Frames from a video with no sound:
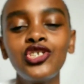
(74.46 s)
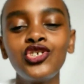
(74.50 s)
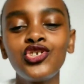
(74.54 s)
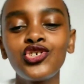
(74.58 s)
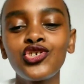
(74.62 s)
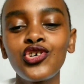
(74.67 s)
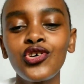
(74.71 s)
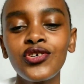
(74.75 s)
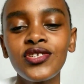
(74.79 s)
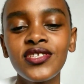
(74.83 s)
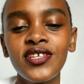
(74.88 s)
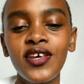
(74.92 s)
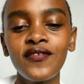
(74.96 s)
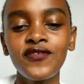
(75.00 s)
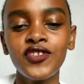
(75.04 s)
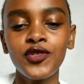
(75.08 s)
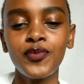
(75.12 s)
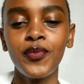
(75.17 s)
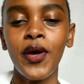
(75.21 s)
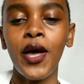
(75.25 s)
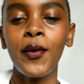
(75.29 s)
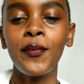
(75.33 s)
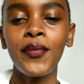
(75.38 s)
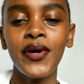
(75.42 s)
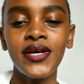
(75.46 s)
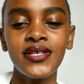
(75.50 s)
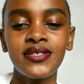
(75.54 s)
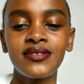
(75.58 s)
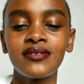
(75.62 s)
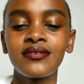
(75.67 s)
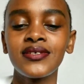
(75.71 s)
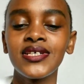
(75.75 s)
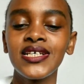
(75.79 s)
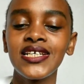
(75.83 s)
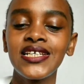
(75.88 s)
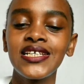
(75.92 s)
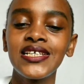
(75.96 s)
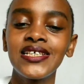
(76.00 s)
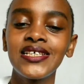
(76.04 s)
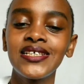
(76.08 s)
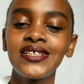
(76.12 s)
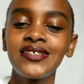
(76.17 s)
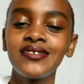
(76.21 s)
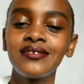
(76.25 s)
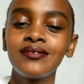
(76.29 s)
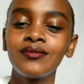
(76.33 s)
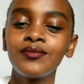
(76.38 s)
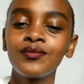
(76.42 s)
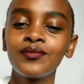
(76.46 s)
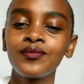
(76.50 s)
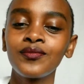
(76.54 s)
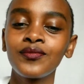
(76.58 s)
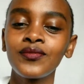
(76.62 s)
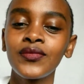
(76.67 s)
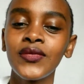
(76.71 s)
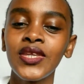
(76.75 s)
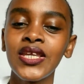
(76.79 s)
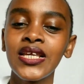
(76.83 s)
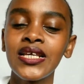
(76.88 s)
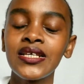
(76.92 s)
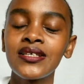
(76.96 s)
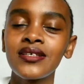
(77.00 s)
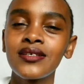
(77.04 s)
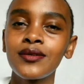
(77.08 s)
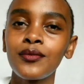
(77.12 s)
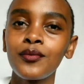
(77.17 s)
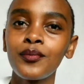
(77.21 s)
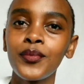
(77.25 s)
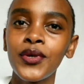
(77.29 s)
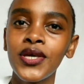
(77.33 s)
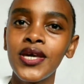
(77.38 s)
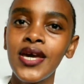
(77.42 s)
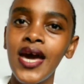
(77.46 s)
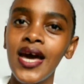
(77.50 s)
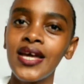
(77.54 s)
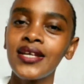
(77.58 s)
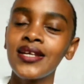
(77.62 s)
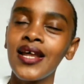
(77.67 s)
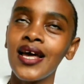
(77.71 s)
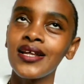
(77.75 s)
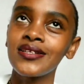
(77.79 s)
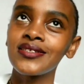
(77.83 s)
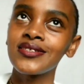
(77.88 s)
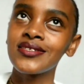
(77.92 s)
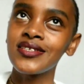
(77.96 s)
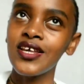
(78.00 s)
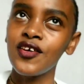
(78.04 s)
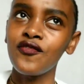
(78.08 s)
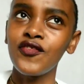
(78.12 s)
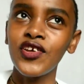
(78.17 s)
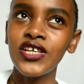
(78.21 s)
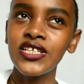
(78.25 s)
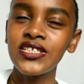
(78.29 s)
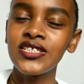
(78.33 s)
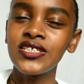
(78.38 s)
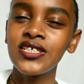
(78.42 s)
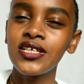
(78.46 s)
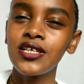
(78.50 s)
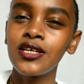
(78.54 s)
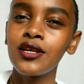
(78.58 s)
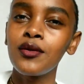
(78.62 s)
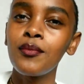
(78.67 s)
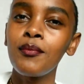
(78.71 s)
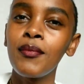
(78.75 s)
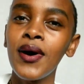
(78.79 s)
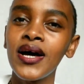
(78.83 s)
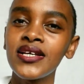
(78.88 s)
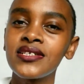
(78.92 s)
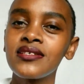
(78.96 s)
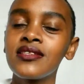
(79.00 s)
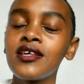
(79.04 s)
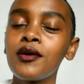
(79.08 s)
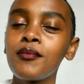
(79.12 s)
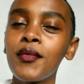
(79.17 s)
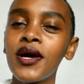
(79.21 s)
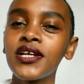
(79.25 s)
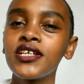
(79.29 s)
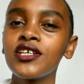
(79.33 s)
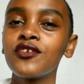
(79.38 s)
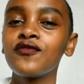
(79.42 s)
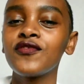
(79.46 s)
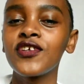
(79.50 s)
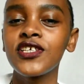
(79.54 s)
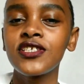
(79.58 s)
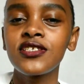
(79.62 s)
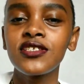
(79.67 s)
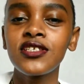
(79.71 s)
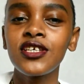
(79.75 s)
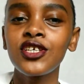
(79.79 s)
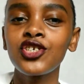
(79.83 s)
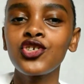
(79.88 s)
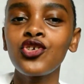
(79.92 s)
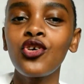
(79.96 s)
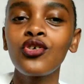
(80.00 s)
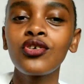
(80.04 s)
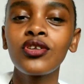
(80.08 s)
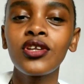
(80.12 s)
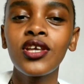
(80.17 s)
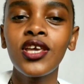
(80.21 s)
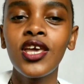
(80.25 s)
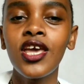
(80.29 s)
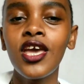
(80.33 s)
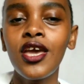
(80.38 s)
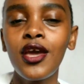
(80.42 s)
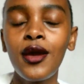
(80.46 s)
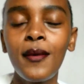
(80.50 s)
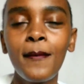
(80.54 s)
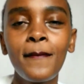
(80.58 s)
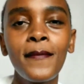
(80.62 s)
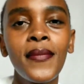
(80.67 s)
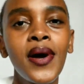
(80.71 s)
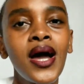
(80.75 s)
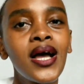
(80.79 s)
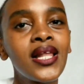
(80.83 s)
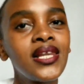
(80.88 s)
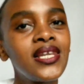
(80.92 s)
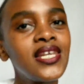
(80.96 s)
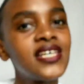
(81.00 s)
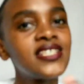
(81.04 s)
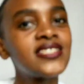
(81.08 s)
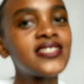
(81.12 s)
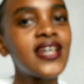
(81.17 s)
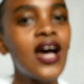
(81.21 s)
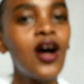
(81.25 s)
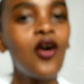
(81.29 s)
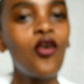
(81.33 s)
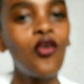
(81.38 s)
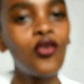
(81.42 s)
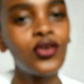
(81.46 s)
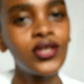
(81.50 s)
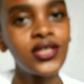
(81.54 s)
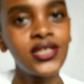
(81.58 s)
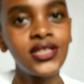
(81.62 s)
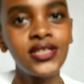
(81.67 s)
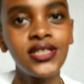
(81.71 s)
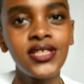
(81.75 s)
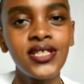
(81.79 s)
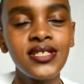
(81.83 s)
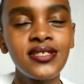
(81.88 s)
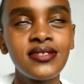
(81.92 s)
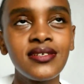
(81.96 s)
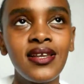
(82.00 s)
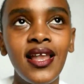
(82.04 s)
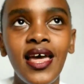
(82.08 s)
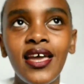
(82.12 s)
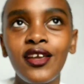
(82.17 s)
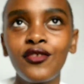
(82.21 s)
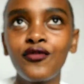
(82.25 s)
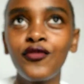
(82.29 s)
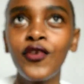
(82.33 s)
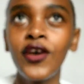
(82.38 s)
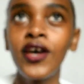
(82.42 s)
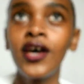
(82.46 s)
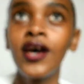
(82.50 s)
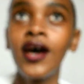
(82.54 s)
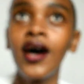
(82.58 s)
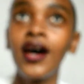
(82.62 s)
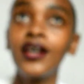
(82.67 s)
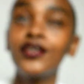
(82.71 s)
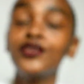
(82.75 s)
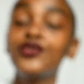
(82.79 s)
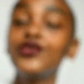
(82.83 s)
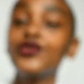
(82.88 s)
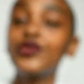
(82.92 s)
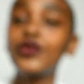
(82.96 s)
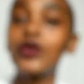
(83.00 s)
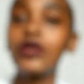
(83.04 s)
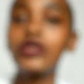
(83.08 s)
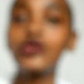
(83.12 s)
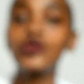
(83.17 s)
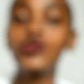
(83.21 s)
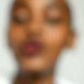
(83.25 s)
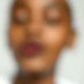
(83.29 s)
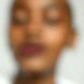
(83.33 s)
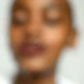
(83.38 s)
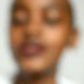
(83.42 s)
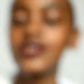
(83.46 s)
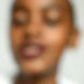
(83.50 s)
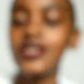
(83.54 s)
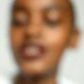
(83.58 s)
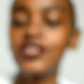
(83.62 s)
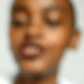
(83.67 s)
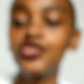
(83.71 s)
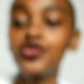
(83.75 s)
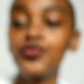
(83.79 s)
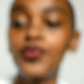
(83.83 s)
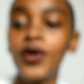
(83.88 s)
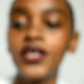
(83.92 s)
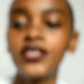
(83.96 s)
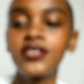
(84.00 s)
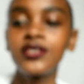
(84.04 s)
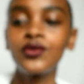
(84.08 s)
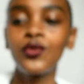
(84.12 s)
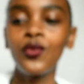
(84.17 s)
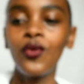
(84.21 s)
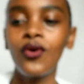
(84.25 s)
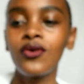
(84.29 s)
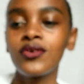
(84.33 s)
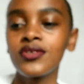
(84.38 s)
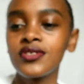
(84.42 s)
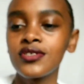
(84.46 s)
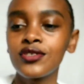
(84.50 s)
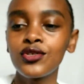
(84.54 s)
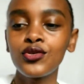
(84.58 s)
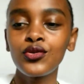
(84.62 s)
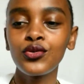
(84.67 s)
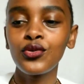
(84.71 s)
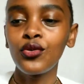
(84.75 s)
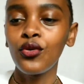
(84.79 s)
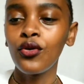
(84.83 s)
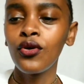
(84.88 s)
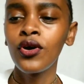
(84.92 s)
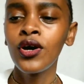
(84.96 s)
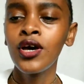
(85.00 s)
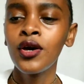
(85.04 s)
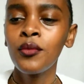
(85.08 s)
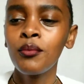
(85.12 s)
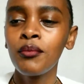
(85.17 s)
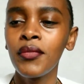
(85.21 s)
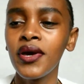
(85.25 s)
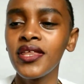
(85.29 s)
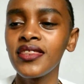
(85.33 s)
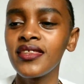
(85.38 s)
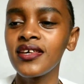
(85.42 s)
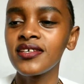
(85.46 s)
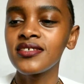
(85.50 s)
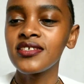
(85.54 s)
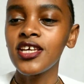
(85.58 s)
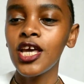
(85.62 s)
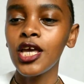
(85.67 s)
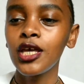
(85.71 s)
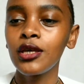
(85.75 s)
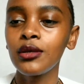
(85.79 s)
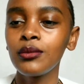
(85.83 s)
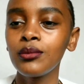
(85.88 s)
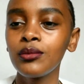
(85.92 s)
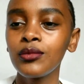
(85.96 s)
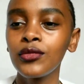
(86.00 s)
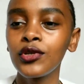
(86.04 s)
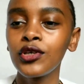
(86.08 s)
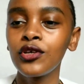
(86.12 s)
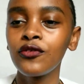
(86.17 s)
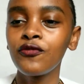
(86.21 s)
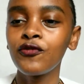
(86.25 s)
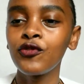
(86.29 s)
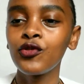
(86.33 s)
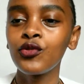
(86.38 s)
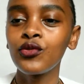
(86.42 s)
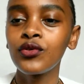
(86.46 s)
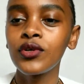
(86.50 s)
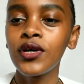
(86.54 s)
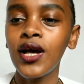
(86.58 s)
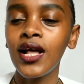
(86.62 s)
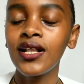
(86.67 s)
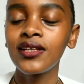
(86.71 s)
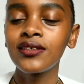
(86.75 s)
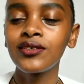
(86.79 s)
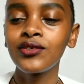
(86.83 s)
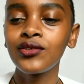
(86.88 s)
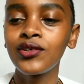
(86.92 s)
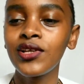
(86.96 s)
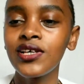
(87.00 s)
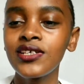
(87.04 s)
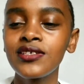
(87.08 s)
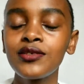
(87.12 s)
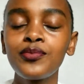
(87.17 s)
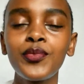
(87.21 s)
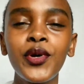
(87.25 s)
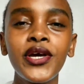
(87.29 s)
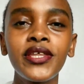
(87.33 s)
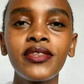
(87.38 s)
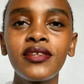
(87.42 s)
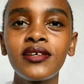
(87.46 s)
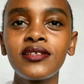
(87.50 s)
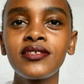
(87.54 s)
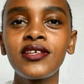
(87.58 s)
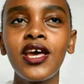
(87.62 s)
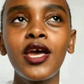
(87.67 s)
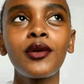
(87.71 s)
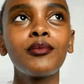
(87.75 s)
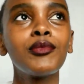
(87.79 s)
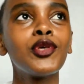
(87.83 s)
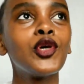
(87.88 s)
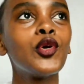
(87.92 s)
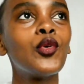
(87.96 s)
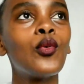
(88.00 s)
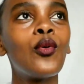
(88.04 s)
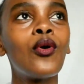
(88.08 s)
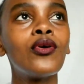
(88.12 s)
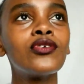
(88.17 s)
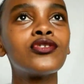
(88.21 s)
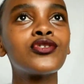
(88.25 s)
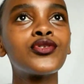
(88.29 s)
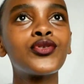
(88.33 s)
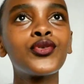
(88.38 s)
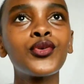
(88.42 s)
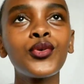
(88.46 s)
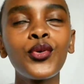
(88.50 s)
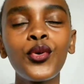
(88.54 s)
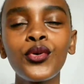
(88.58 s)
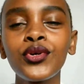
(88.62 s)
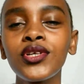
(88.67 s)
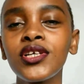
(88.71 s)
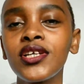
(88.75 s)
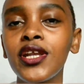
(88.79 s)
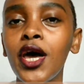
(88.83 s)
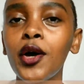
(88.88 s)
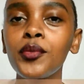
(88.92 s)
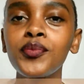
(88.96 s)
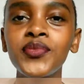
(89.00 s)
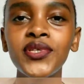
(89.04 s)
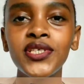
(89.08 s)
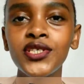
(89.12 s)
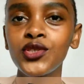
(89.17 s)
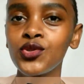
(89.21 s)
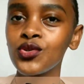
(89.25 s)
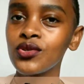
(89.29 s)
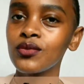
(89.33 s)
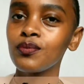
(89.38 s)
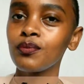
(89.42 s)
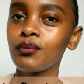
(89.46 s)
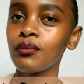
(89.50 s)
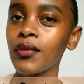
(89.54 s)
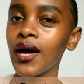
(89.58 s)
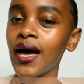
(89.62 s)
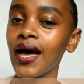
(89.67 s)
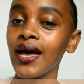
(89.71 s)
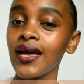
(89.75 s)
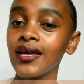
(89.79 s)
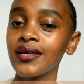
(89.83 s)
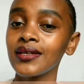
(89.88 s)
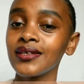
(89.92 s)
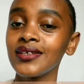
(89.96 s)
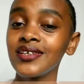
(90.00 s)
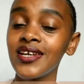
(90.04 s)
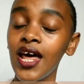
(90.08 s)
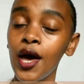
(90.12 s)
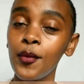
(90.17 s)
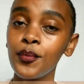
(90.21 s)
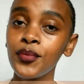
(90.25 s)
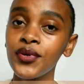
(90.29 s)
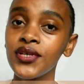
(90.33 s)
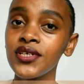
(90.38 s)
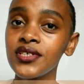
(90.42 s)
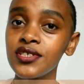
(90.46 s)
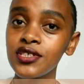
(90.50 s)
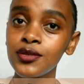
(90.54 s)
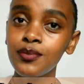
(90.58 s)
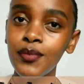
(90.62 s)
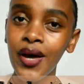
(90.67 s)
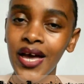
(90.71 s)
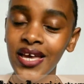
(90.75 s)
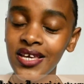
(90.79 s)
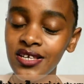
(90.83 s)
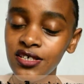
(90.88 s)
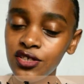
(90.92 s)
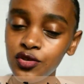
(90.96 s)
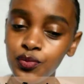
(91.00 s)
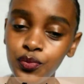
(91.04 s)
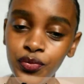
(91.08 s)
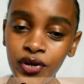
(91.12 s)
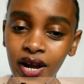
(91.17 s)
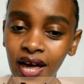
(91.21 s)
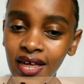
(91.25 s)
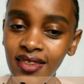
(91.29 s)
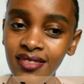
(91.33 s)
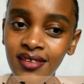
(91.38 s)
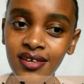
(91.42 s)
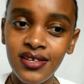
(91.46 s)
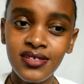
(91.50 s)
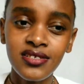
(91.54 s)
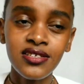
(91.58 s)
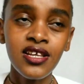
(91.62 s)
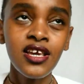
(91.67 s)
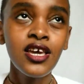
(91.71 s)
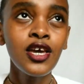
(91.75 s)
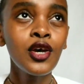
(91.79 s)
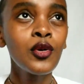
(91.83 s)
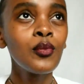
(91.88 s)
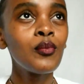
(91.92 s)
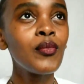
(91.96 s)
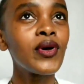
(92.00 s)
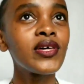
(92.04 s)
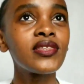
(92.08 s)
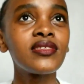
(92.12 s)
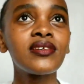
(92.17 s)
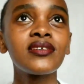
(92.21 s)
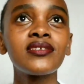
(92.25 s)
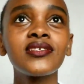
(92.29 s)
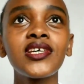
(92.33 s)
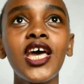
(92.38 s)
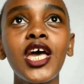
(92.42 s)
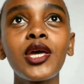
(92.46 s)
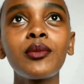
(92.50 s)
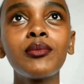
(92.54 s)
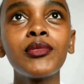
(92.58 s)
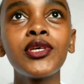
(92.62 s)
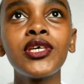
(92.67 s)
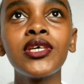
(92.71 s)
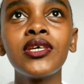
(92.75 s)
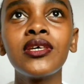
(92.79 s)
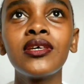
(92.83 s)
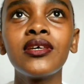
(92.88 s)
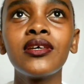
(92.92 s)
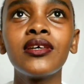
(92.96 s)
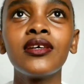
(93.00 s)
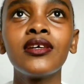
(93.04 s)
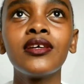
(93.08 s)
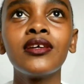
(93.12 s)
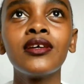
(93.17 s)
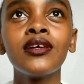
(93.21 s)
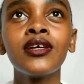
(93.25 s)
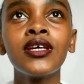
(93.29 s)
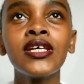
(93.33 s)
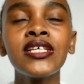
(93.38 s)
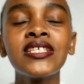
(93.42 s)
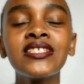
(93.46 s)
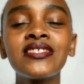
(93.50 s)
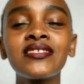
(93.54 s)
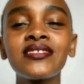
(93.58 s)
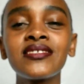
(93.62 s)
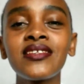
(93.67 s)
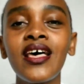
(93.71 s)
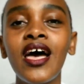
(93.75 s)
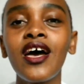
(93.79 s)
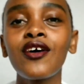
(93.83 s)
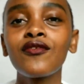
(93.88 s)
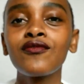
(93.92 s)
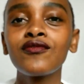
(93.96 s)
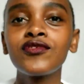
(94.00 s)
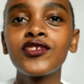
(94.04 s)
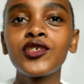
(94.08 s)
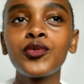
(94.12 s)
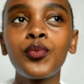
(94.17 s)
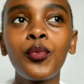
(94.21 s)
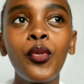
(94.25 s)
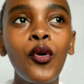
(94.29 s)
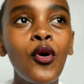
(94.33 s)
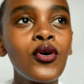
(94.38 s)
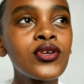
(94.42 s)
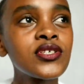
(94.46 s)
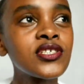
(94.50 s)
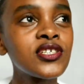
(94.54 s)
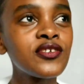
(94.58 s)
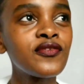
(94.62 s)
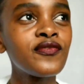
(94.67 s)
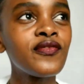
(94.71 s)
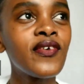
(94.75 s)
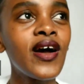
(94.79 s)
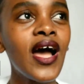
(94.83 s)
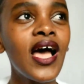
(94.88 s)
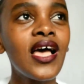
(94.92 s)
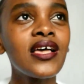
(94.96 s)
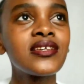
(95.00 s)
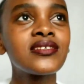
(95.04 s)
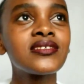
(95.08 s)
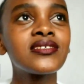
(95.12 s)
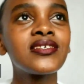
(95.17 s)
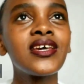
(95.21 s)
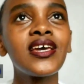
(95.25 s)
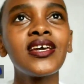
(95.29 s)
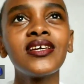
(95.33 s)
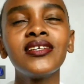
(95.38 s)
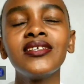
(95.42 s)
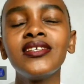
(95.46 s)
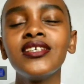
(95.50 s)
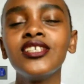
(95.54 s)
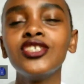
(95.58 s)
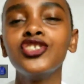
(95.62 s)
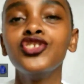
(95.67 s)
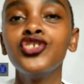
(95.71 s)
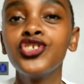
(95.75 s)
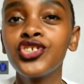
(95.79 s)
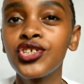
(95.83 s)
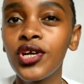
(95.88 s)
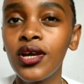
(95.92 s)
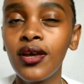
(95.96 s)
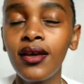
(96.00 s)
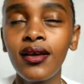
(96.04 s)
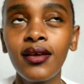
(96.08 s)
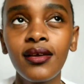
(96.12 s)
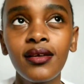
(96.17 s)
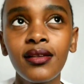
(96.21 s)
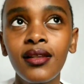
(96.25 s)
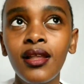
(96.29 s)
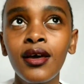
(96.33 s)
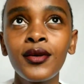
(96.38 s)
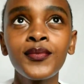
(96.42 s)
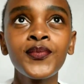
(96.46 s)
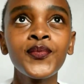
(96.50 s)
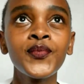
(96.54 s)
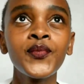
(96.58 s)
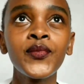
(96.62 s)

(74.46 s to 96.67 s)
Joseph's purpose really began at 17, but the manifestation came later on in his life. I don't know at what age, but he was, you know, by the time, if you calculate, by the time he was thrown in a pit by his brothers, by the time he served Potiphar, stayed in jail,